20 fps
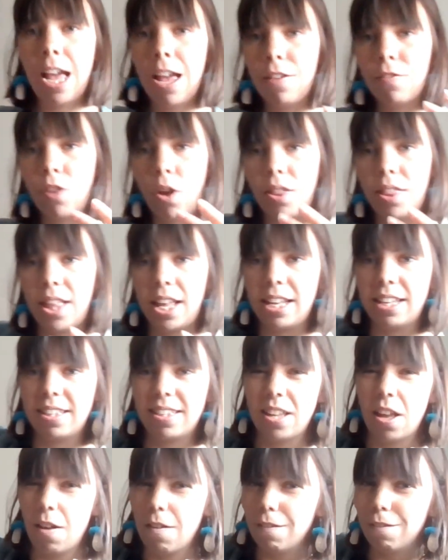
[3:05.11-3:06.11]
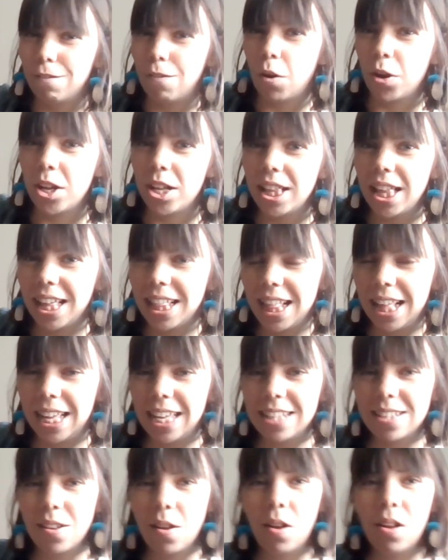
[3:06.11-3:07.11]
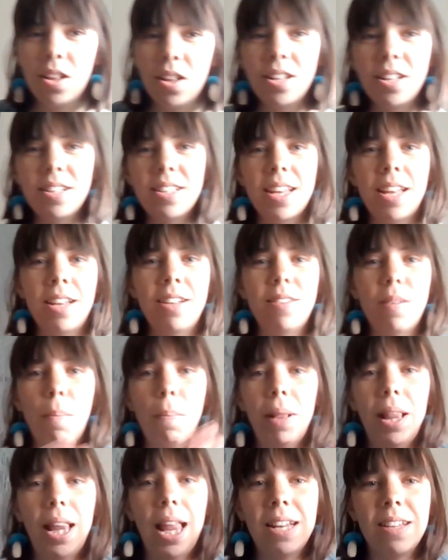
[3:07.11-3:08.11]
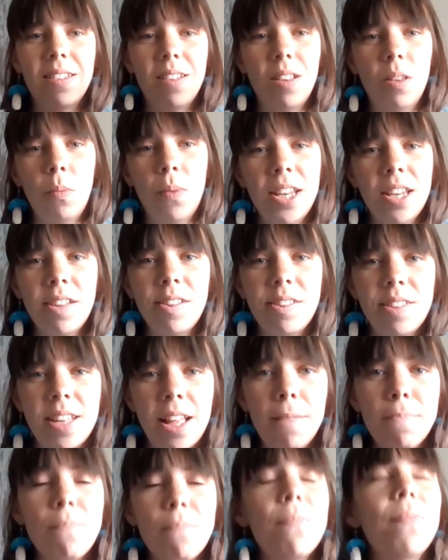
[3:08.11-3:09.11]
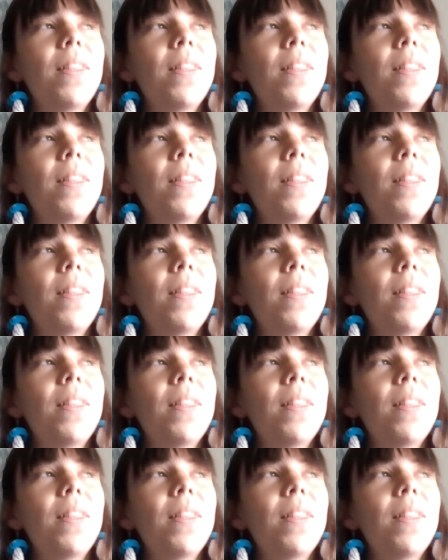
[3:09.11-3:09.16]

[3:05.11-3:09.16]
I've got this royal, I think it's called, and some plants on the windowsill.